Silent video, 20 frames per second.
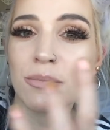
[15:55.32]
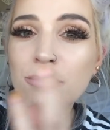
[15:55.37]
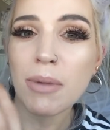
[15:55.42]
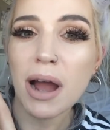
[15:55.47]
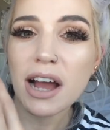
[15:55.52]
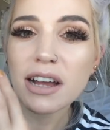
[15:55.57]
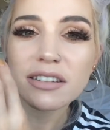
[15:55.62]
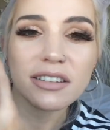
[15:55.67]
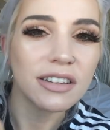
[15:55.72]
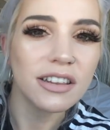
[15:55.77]
The
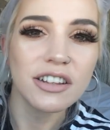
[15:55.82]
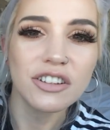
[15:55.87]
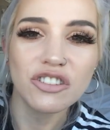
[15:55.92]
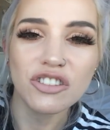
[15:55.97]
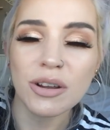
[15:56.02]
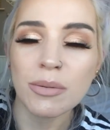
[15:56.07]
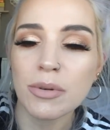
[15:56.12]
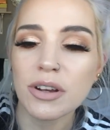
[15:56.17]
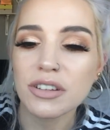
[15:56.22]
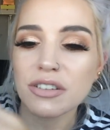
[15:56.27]
mattes, the
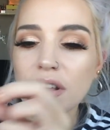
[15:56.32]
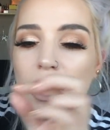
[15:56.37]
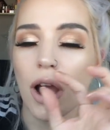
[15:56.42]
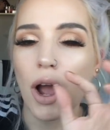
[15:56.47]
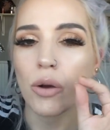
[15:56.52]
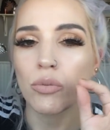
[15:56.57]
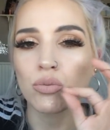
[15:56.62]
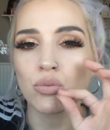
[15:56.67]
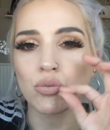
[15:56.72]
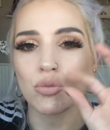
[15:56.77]
shimmers,
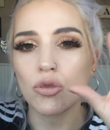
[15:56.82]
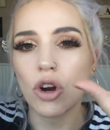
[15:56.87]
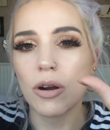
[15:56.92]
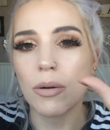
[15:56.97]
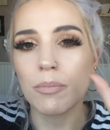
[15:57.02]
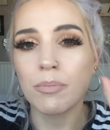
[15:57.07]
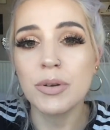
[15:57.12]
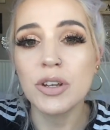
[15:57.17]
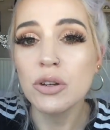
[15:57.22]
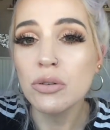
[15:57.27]

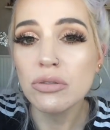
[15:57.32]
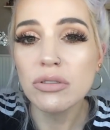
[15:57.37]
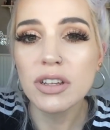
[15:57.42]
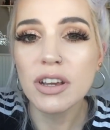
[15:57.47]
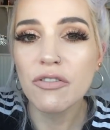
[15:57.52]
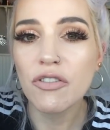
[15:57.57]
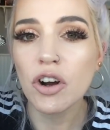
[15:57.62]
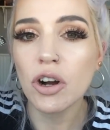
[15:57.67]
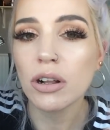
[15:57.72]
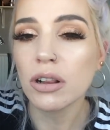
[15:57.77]

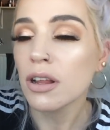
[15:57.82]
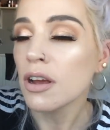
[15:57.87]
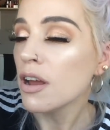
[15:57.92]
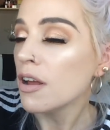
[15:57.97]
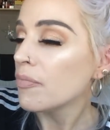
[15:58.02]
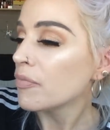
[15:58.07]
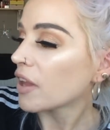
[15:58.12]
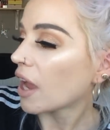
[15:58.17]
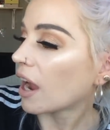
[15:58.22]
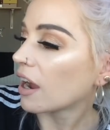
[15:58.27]
beautiful.
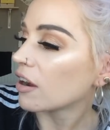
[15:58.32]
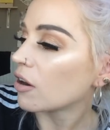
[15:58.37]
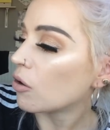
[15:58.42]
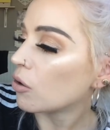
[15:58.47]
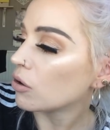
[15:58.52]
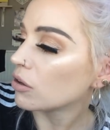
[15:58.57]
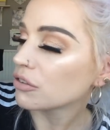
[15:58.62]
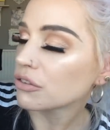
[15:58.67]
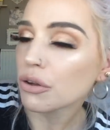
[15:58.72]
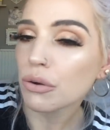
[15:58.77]
I
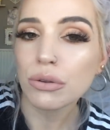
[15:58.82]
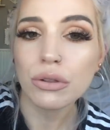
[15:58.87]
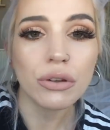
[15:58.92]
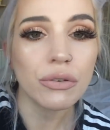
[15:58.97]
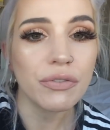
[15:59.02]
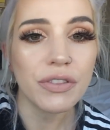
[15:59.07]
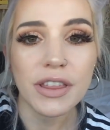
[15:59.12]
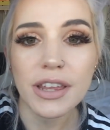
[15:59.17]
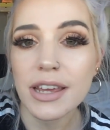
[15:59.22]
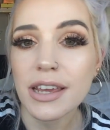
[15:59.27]
also
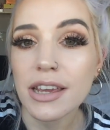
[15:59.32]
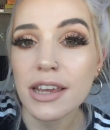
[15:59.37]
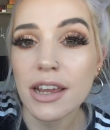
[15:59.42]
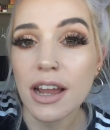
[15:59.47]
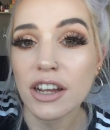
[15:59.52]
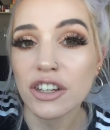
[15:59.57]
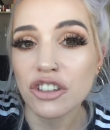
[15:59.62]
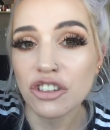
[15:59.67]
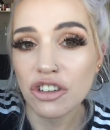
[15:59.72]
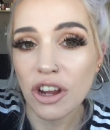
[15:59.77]
love
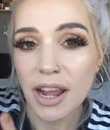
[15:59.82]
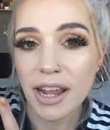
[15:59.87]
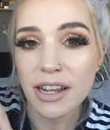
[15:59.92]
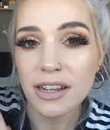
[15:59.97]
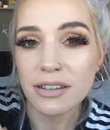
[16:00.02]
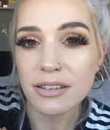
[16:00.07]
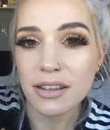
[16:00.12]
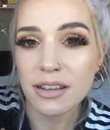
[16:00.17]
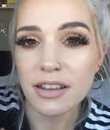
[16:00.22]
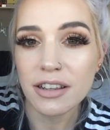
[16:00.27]
the
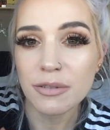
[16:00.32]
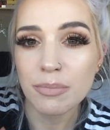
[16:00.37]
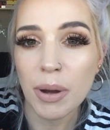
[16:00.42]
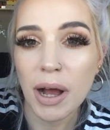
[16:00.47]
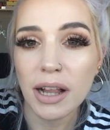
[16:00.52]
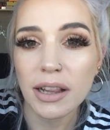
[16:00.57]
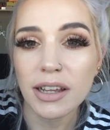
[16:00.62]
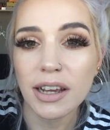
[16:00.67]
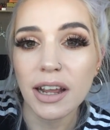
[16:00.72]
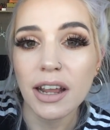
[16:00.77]
shades in this
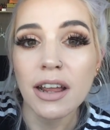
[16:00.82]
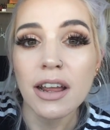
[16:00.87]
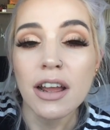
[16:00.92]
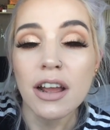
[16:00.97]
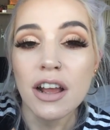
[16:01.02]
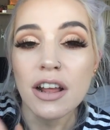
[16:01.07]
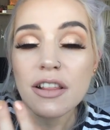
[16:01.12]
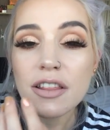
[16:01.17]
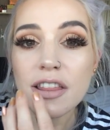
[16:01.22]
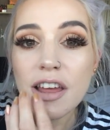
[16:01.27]
palette.
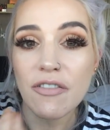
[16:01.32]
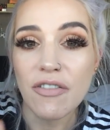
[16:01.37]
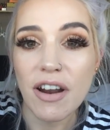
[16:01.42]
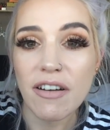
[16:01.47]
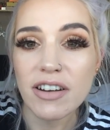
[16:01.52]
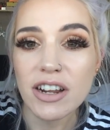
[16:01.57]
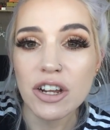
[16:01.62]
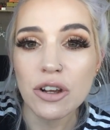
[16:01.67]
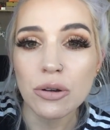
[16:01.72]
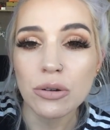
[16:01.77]
They're
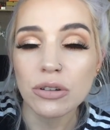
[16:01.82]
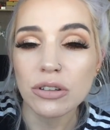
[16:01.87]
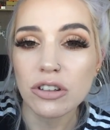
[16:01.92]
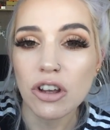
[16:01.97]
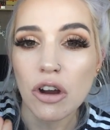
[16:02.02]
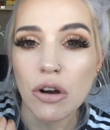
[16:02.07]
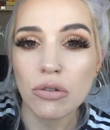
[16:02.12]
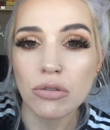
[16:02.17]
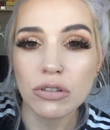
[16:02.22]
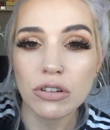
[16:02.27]
very cool
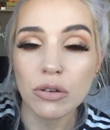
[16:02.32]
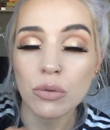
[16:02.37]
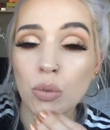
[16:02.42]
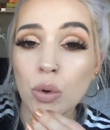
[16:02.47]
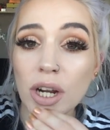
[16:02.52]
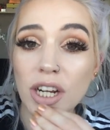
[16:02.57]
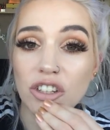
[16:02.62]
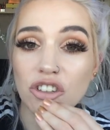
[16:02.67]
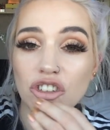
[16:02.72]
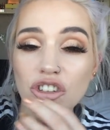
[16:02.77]
toned,
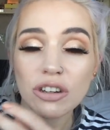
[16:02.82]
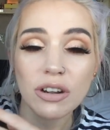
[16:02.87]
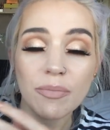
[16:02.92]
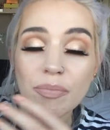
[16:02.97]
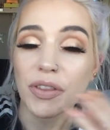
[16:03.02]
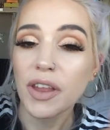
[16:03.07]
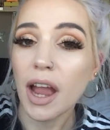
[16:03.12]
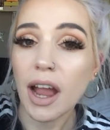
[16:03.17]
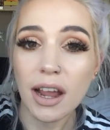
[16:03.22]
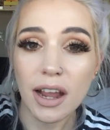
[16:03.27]
which
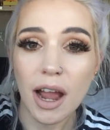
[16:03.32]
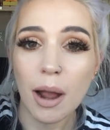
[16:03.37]
I